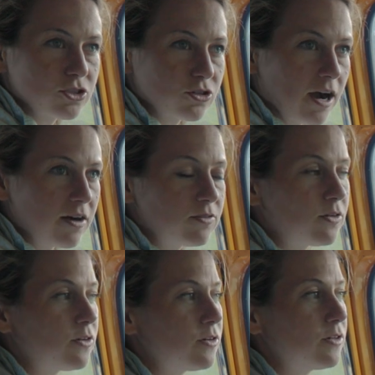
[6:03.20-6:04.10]

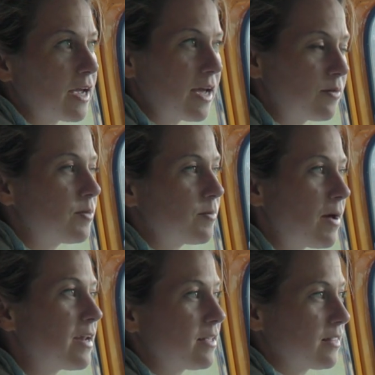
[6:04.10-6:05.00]
travel can be
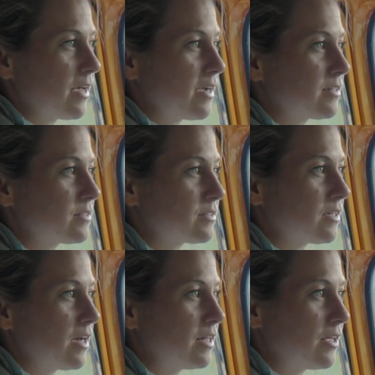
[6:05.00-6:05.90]
many things,
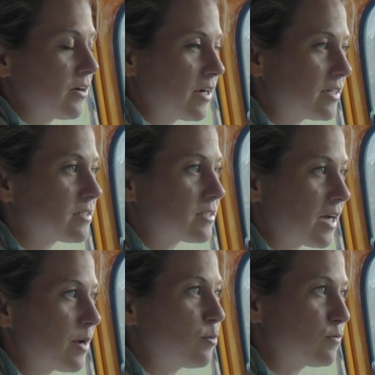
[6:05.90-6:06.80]
and there is a
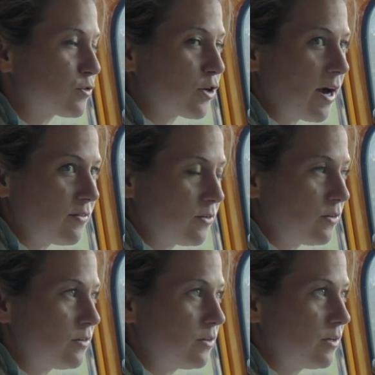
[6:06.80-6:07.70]
type of
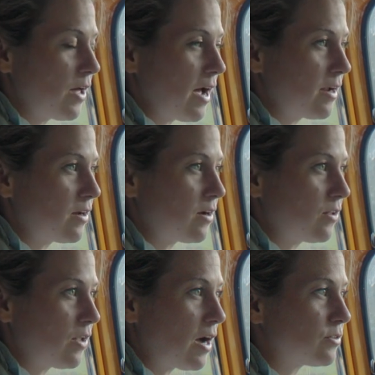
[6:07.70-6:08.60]
travel that
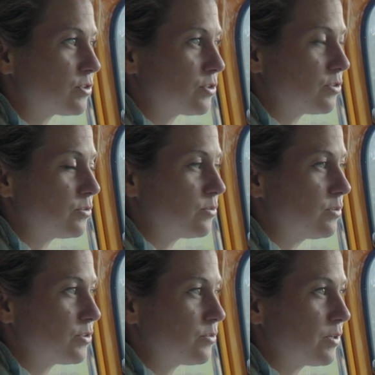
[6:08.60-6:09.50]
allows you
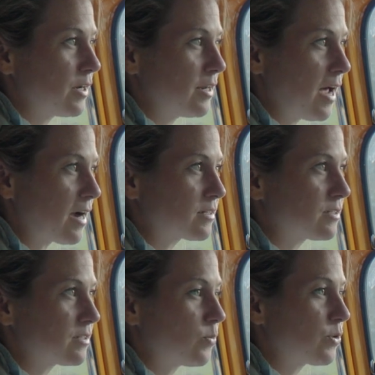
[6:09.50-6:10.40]
to
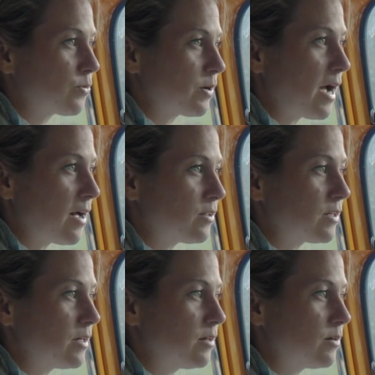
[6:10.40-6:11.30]
connect with
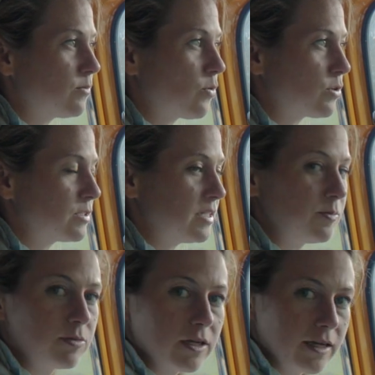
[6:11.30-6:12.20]
reality more
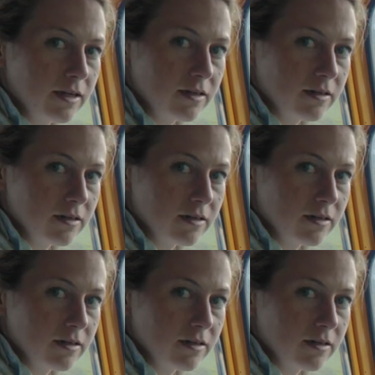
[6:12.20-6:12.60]
deeply.